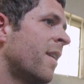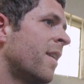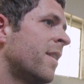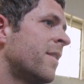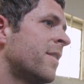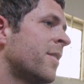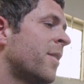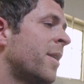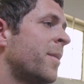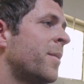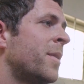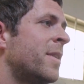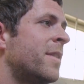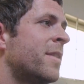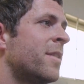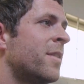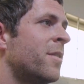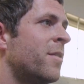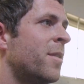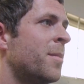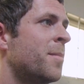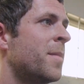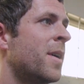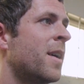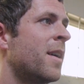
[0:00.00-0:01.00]
So I went to
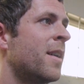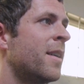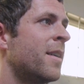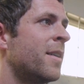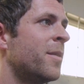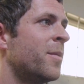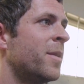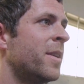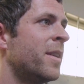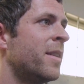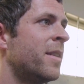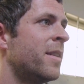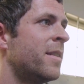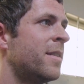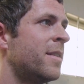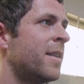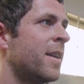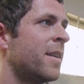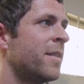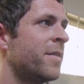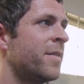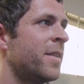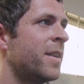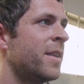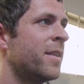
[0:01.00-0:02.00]
Ramallah with
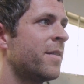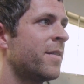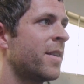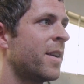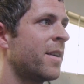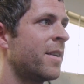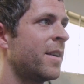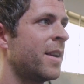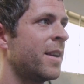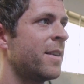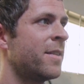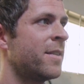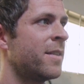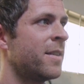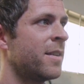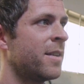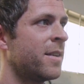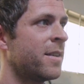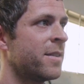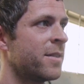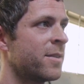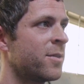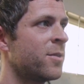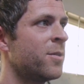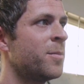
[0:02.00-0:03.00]
Delphina Foundation
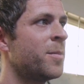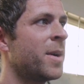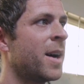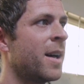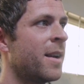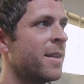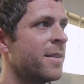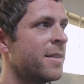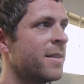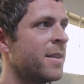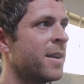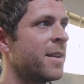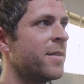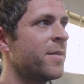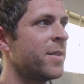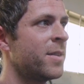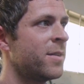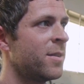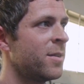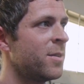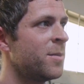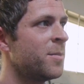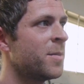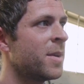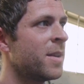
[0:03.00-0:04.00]
Art School Palestine for
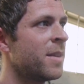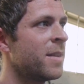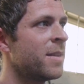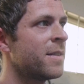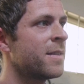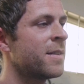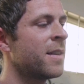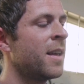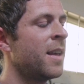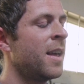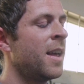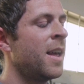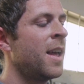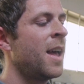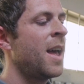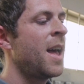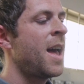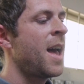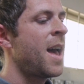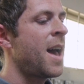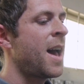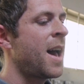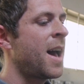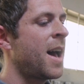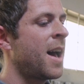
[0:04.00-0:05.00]
2 months,
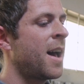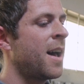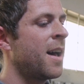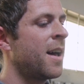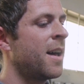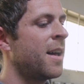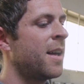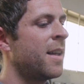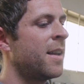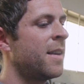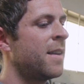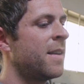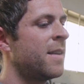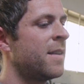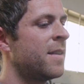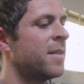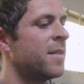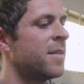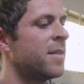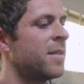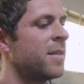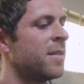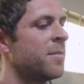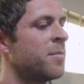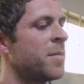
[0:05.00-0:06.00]
and
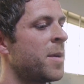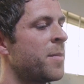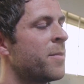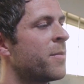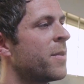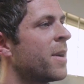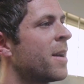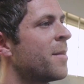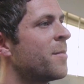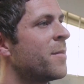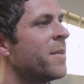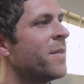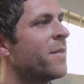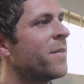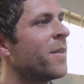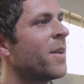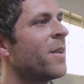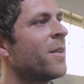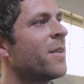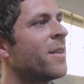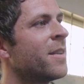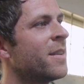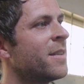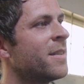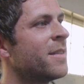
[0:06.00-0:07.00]
my primary
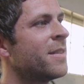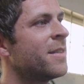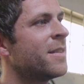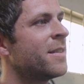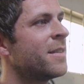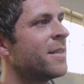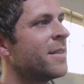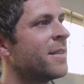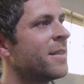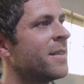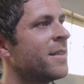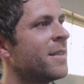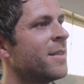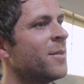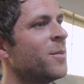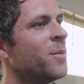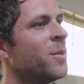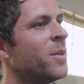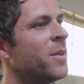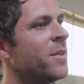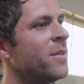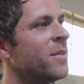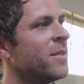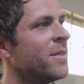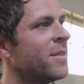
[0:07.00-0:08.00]
focus
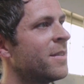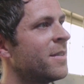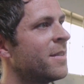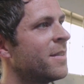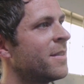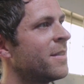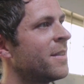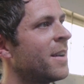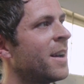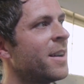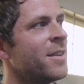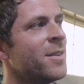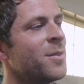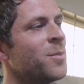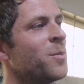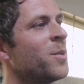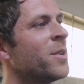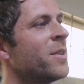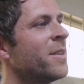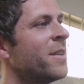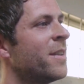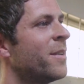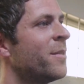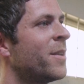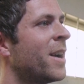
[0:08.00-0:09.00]
was I just
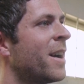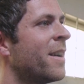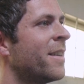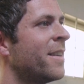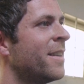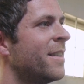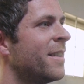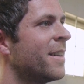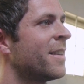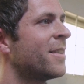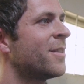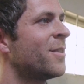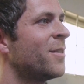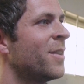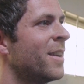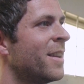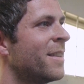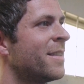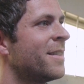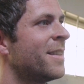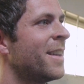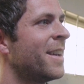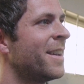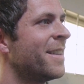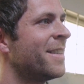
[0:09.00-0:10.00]
wandered around industrial
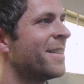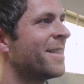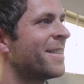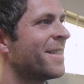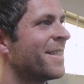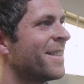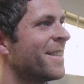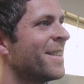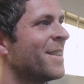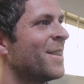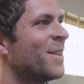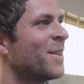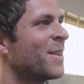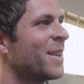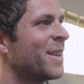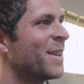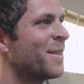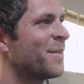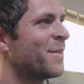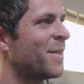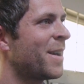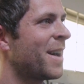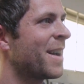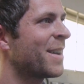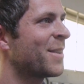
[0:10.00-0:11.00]
estates, looking at
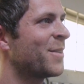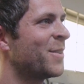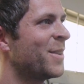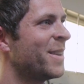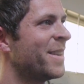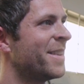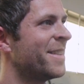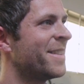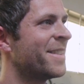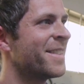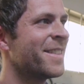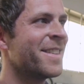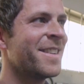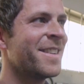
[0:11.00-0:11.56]
factories,